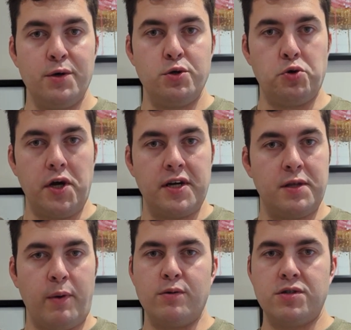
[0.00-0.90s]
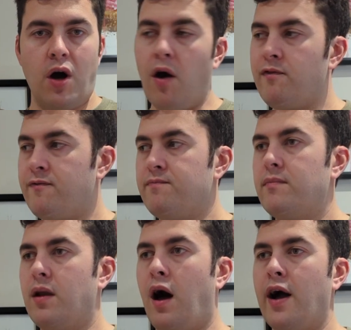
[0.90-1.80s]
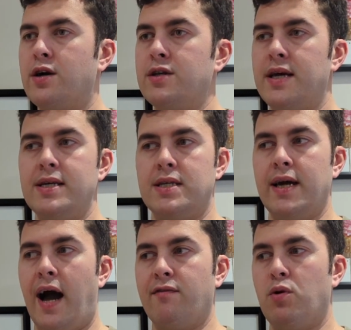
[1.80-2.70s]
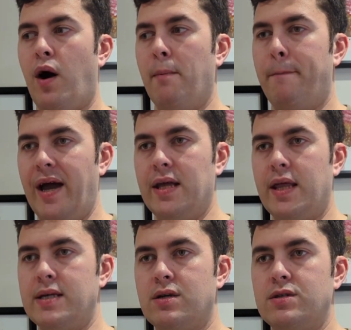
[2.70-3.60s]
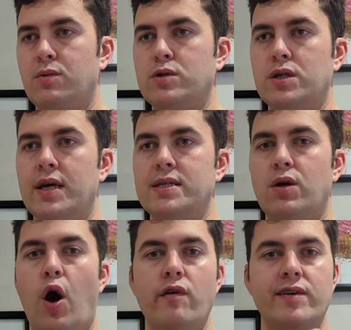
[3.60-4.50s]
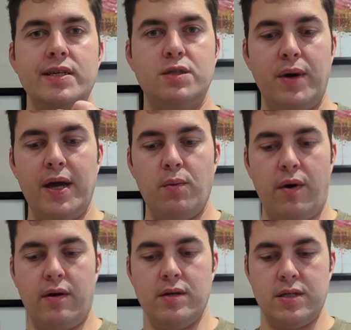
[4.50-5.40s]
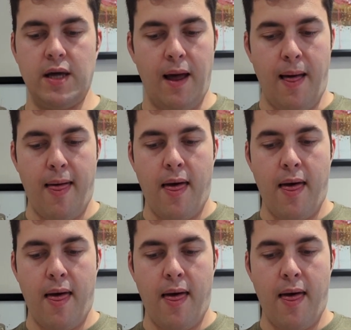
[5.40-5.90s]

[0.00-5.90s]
drink the most of. I could easily have quite a bit of this because it's not overly sweet, whereas the